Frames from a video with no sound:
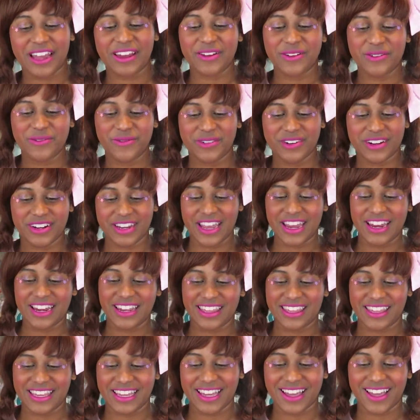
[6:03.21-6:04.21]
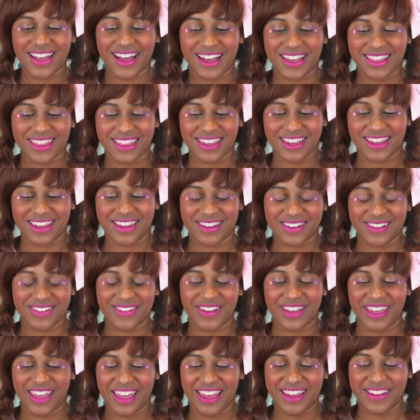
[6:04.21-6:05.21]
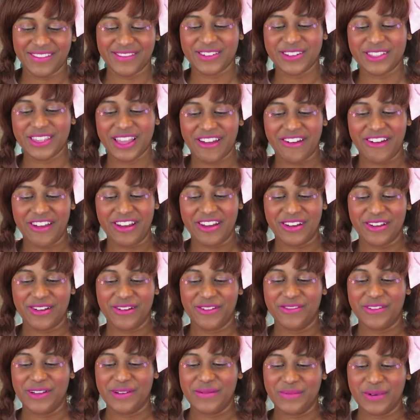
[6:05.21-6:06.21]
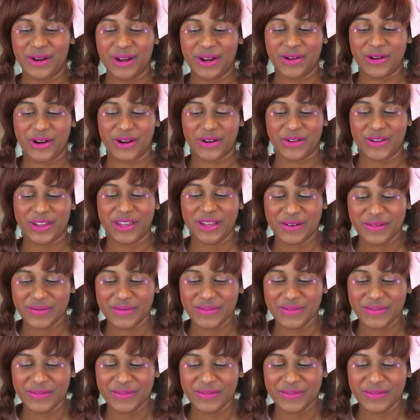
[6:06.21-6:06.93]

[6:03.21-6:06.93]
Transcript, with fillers: I don't wear anything gothic. Okay, well now I know Vampire Requiem.